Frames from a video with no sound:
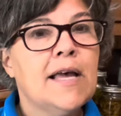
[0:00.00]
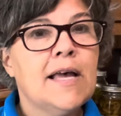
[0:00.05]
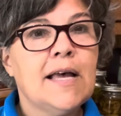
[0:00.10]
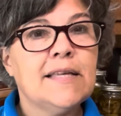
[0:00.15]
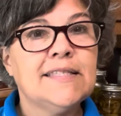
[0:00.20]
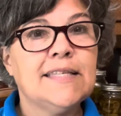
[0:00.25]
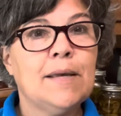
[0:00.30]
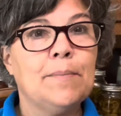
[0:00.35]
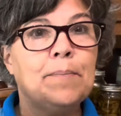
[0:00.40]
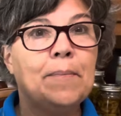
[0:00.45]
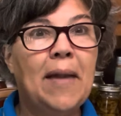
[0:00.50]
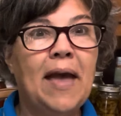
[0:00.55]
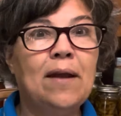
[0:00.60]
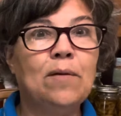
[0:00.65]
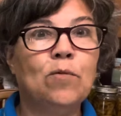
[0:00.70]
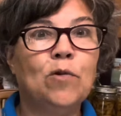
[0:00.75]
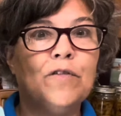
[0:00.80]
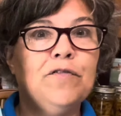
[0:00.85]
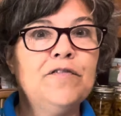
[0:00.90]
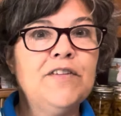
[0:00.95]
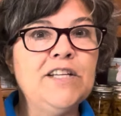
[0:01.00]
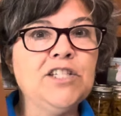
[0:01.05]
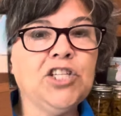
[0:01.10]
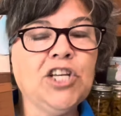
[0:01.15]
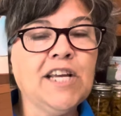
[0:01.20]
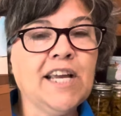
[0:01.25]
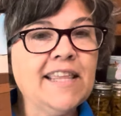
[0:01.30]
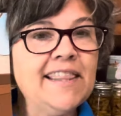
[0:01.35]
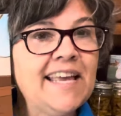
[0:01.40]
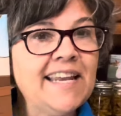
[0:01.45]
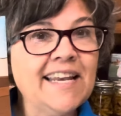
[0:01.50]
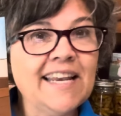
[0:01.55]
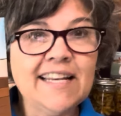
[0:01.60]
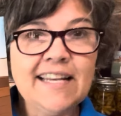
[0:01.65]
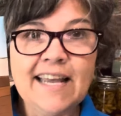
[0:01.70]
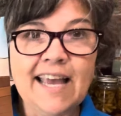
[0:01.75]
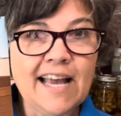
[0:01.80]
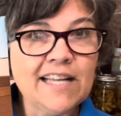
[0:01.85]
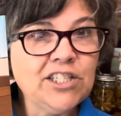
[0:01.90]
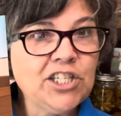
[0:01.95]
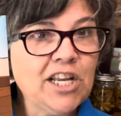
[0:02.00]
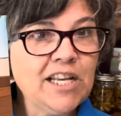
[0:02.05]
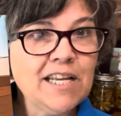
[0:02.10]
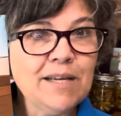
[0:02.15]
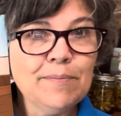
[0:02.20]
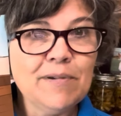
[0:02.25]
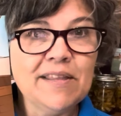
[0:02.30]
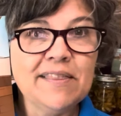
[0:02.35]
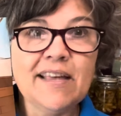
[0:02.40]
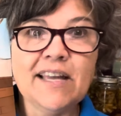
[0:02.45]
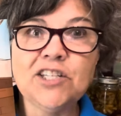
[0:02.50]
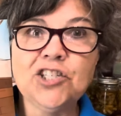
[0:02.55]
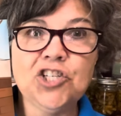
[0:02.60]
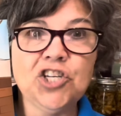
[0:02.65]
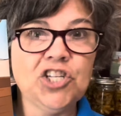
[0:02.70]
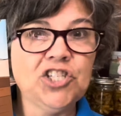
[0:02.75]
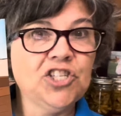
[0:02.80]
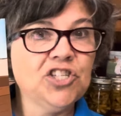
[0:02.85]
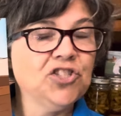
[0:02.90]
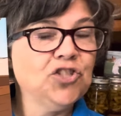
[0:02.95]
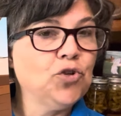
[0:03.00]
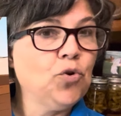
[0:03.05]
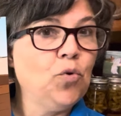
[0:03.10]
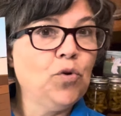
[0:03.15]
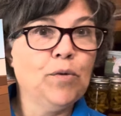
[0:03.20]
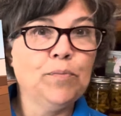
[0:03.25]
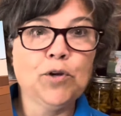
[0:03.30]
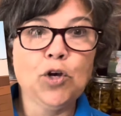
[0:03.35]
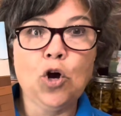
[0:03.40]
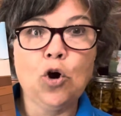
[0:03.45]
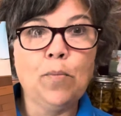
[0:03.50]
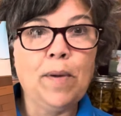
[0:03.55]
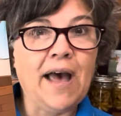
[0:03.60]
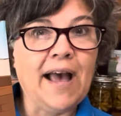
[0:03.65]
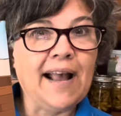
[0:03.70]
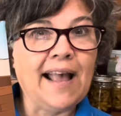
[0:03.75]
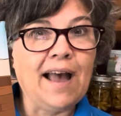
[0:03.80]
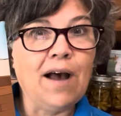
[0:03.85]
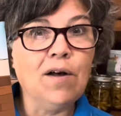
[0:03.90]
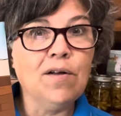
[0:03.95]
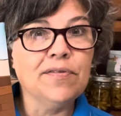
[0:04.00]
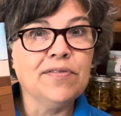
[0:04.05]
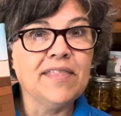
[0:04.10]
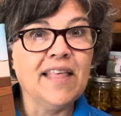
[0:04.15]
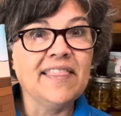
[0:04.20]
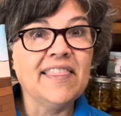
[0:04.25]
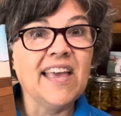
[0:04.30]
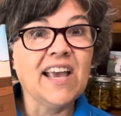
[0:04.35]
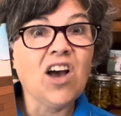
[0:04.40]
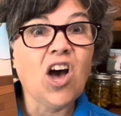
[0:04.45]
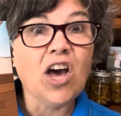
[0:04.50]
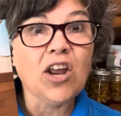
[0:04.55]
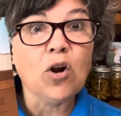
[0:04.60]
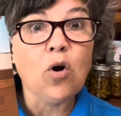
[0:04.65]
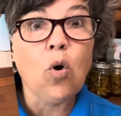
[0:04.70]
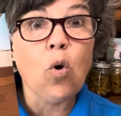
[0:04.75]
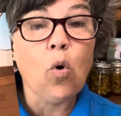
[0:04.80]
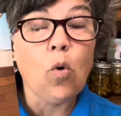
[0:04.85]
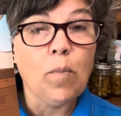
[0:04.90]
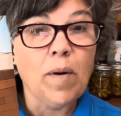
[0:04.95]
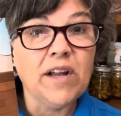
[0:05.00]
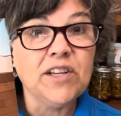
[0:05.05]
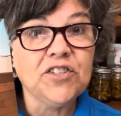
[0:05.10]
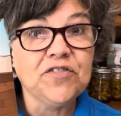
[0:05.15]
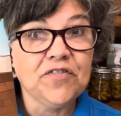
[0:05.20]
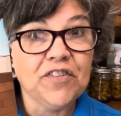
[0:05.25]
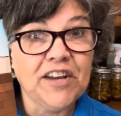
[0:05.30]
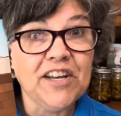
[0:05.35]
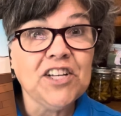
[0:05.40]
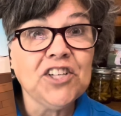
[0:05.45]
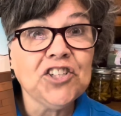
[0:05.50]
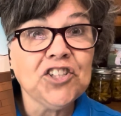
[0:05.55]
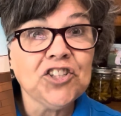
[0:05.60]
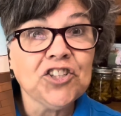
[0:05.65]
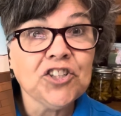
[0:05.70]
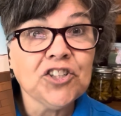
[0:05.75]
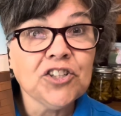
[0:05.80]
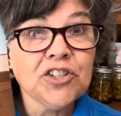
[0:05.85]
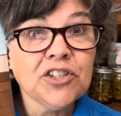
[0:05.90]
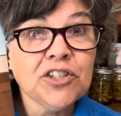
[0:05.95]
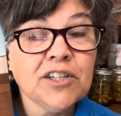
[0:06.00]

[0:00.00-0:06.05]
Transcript: some men were fishing and they didn't catch any, but then Jesus told them to go back out and then they caught a whole bunch of fish.